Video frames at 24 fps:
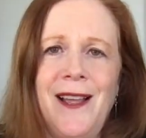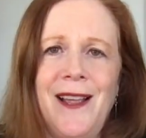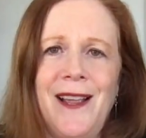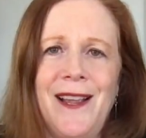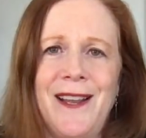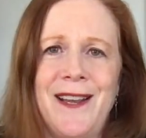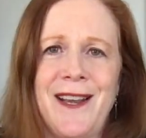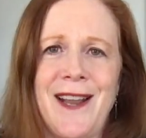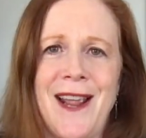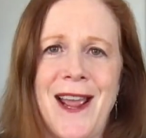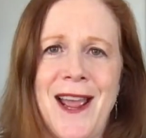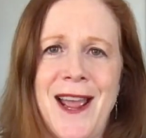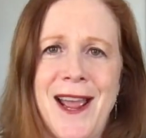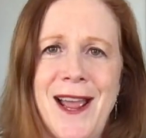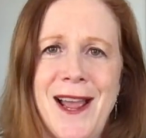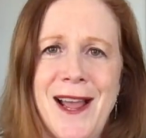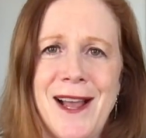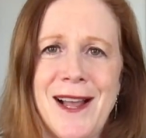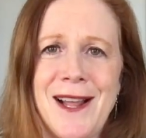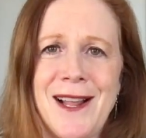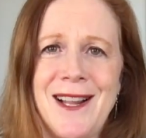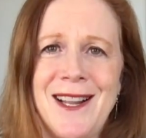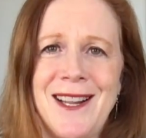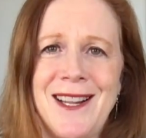
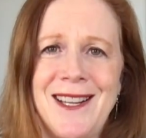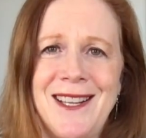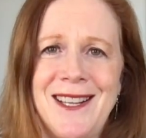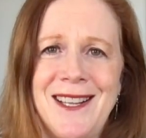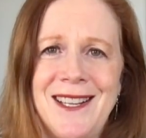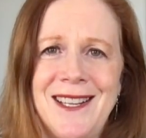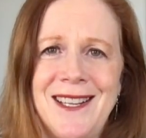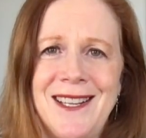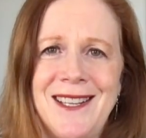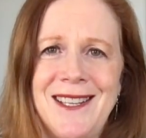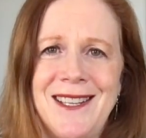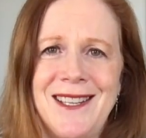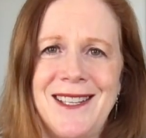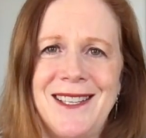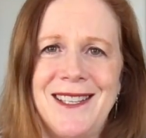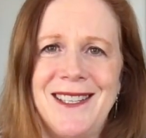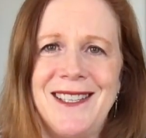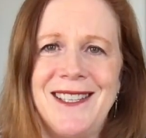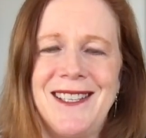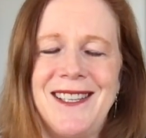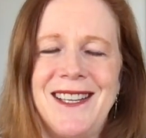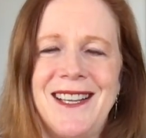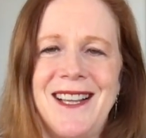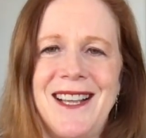Inhale
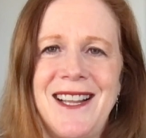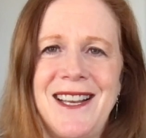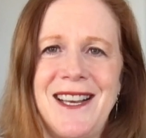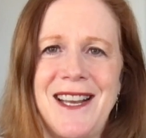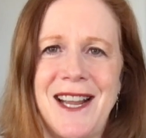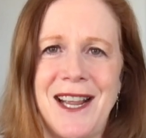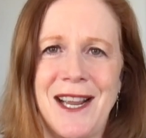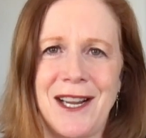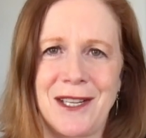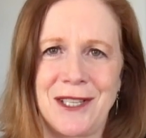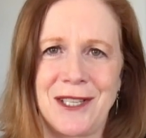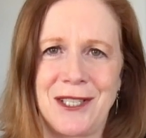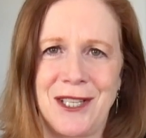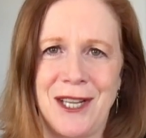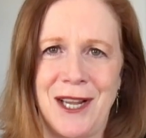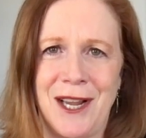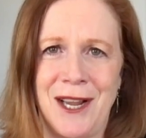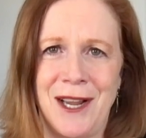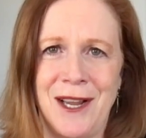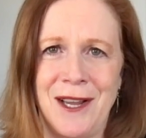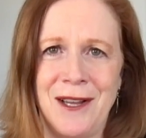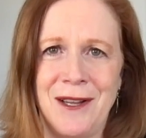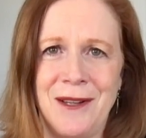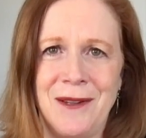and exhale.
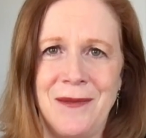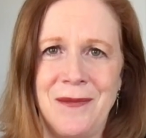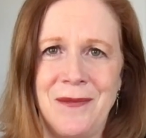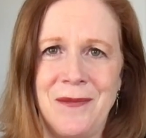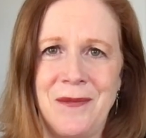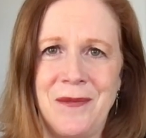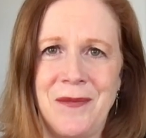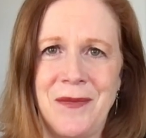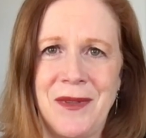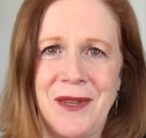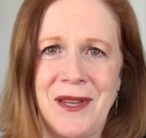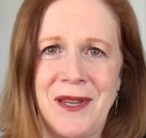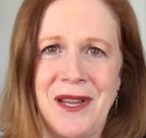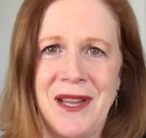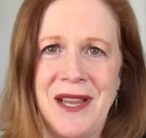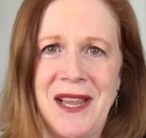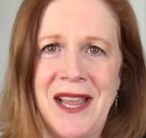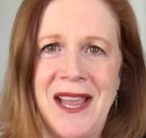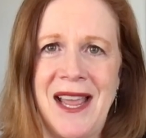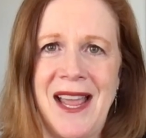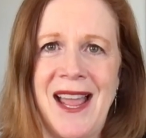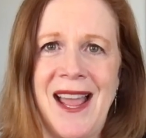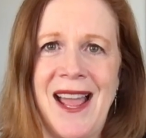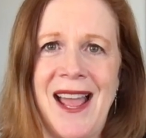
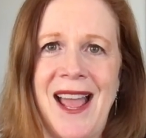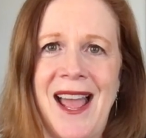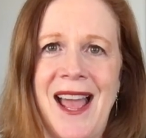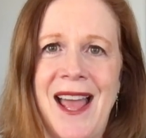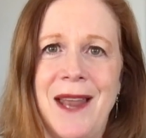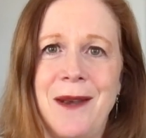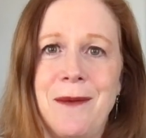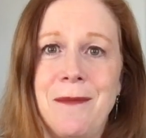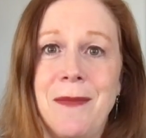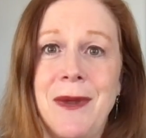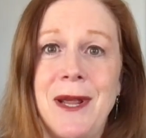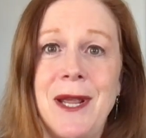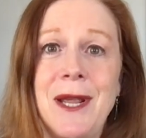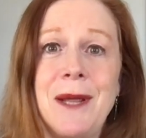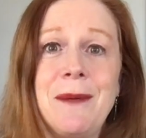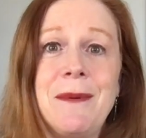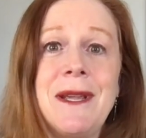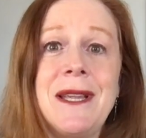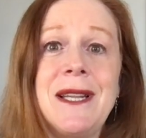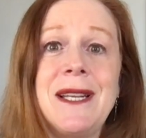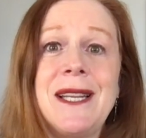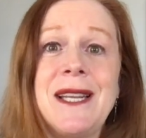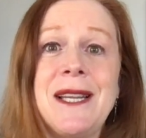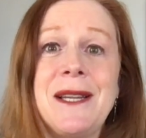And
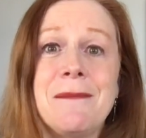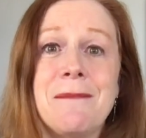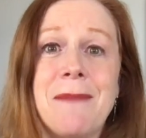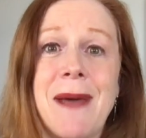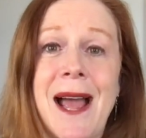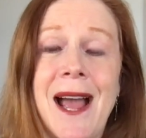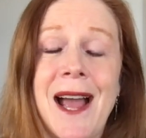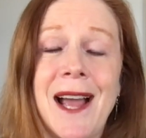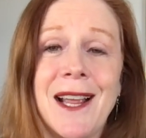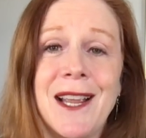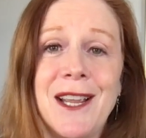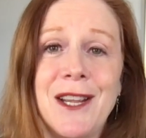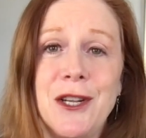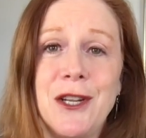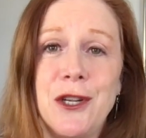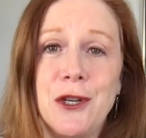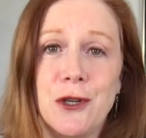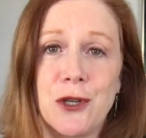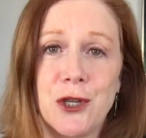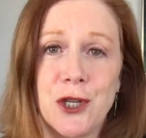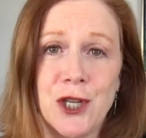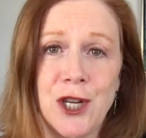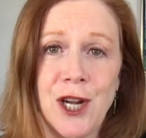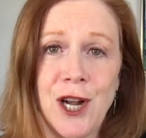maybe lean back in your
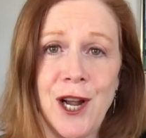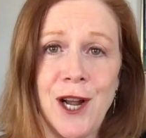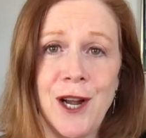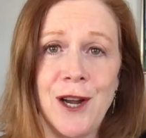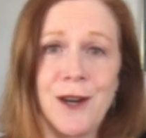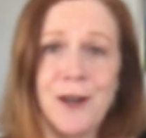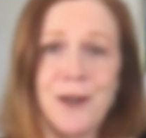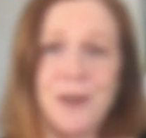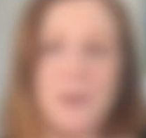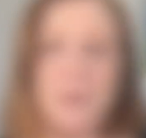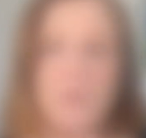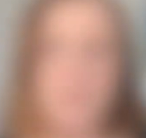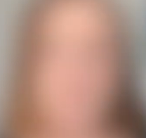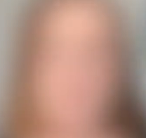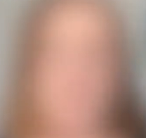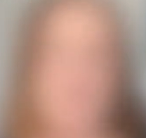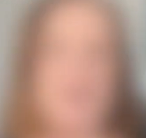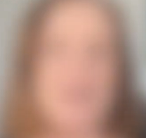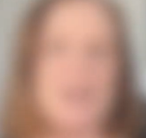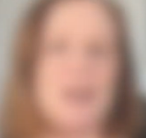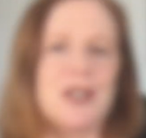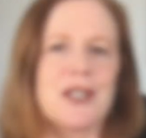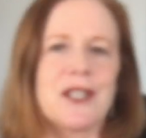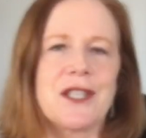chair
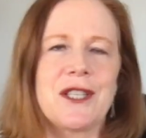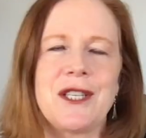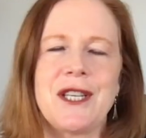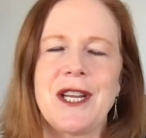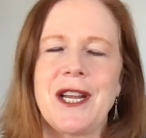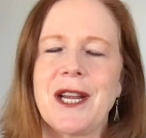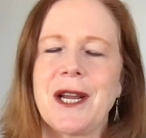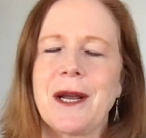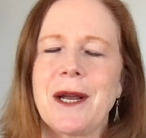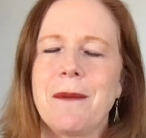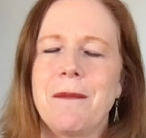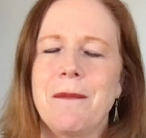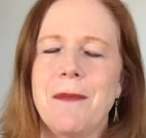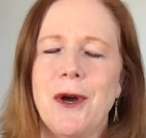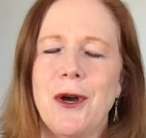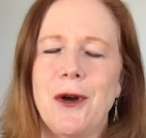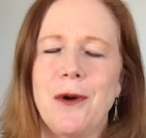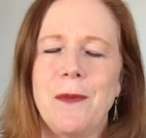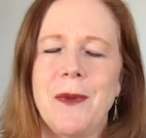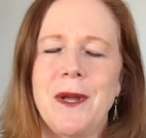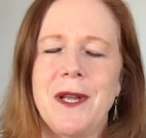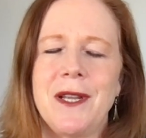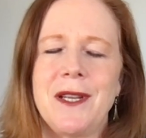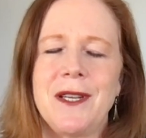and just take a
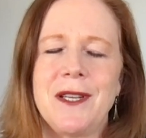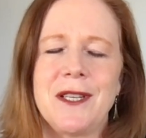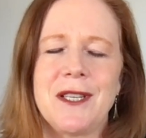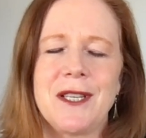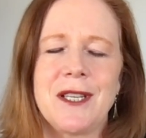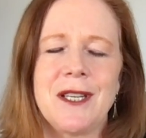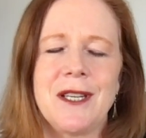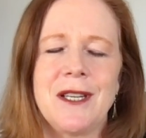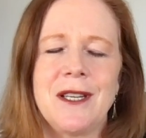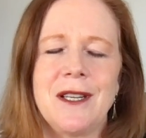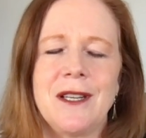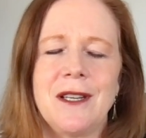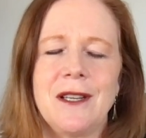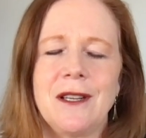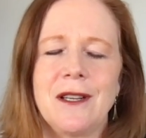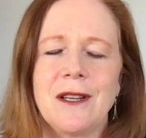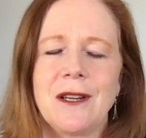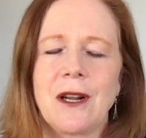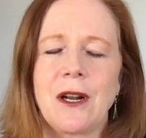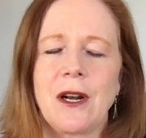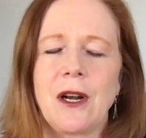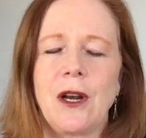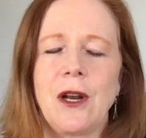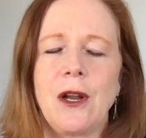moment,
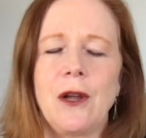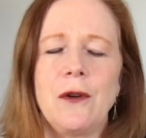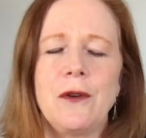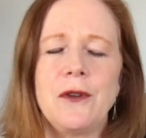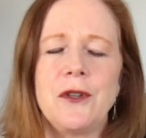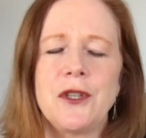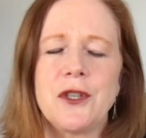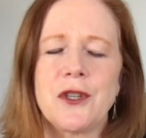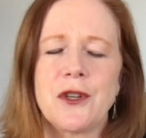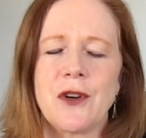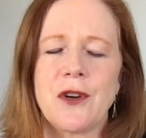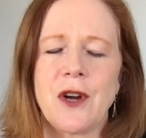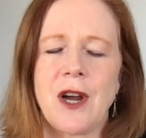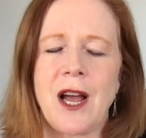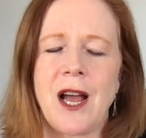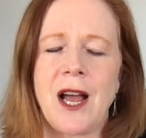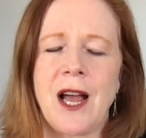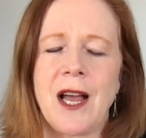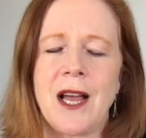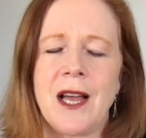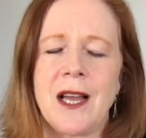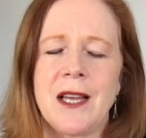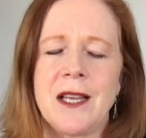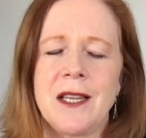close your
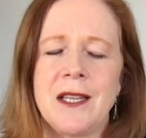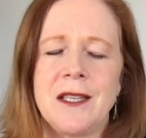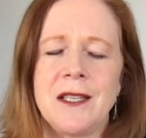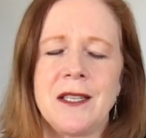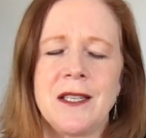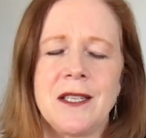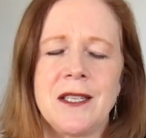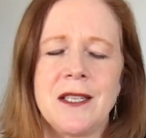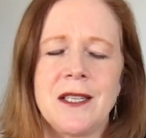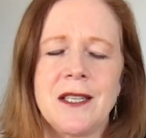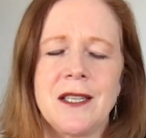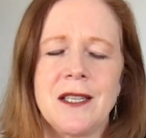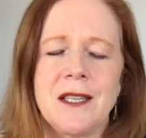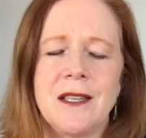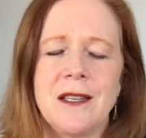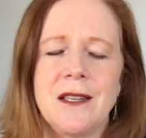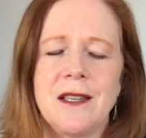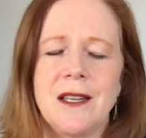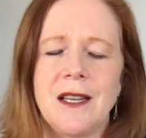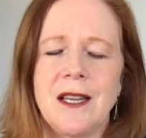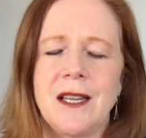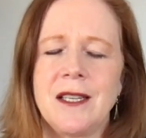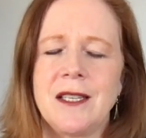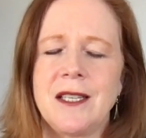eyes,
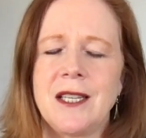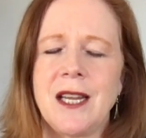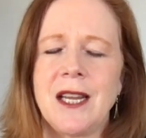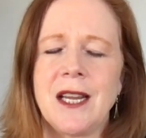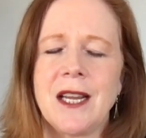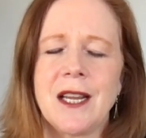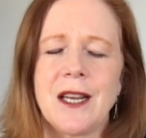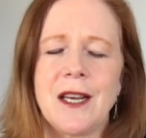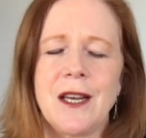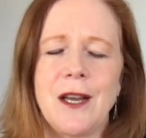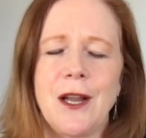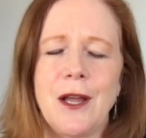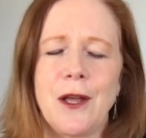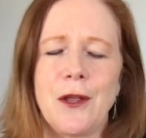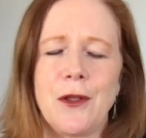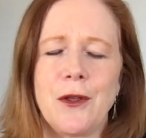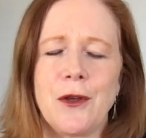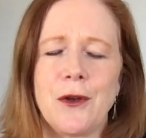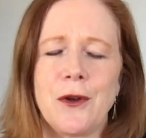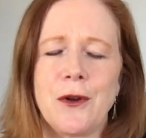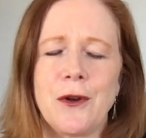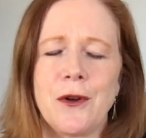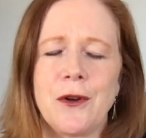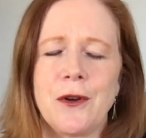and take
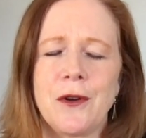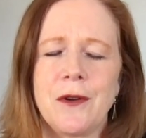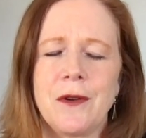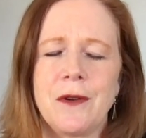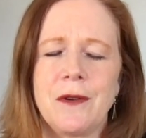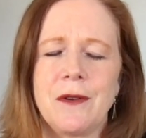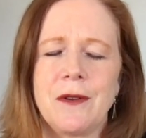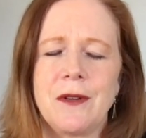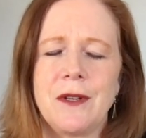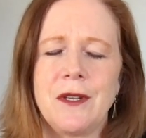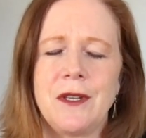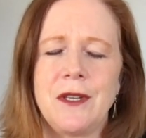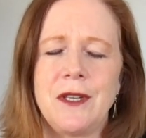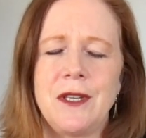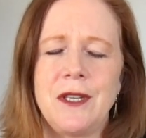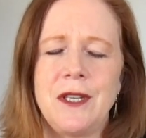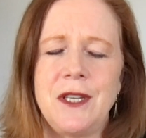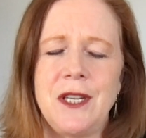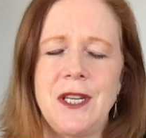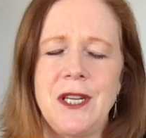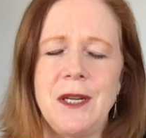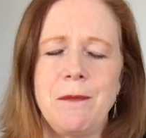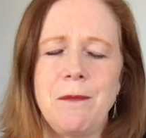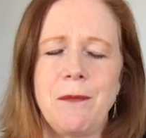another
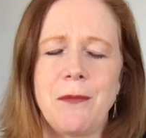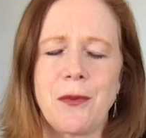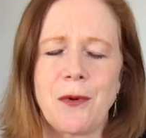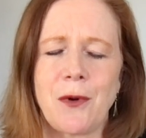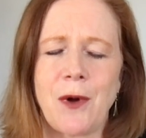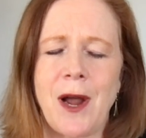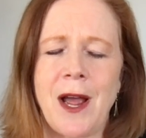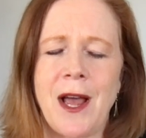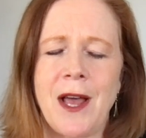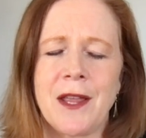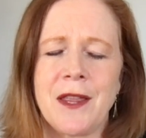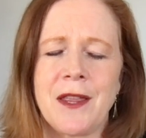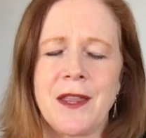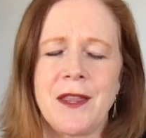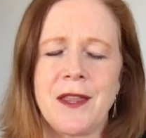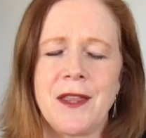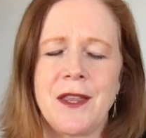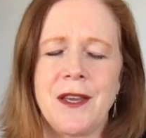deep breath